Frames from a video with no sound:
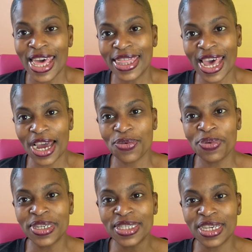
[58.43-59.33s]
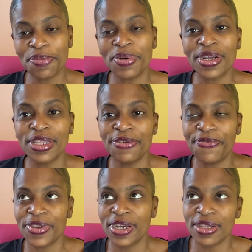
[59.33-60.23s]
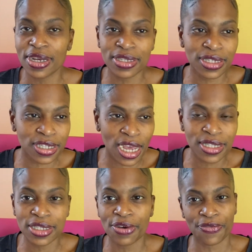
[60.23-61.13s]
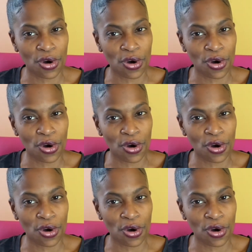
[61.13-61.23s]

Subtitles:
that we typically feel a sense of